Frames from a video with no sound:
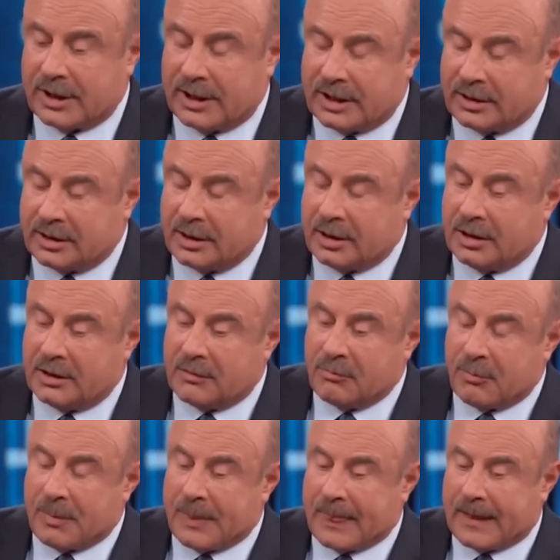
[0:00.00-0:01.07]
And
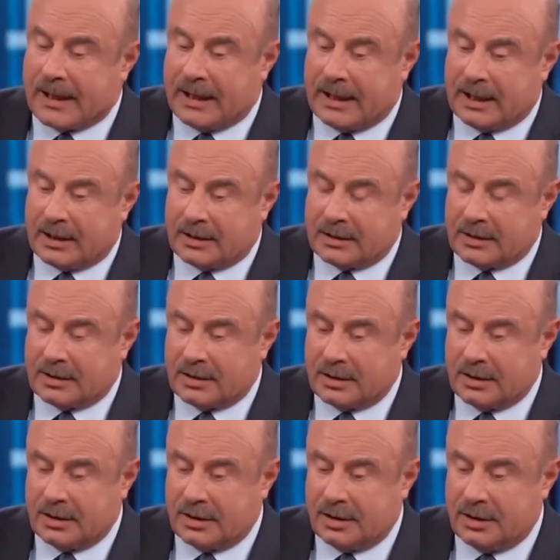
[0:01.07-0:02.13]

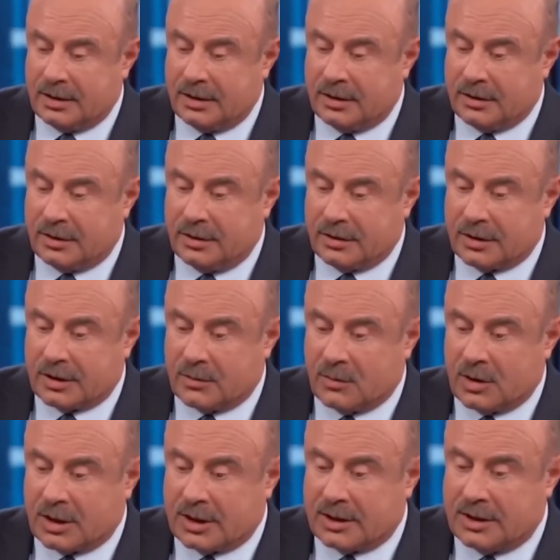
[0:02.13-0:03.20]
you're going to
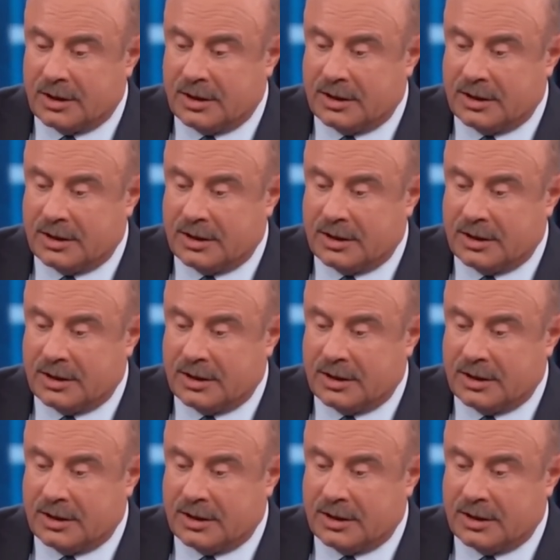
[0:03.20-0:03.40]
want to